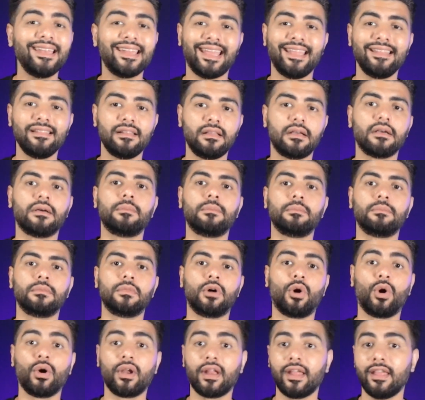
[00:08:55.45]
income
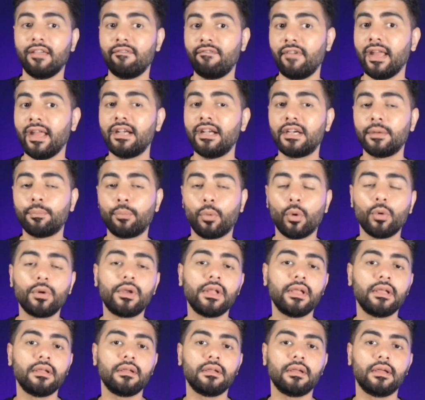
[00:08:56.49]
or evade
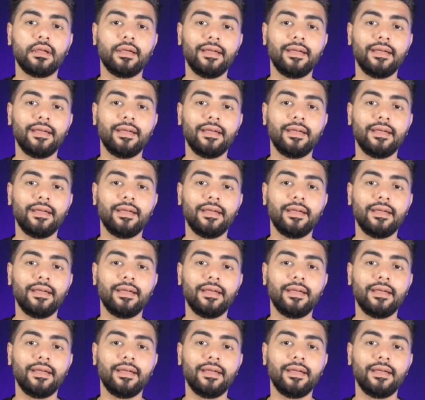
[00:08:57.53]
reporting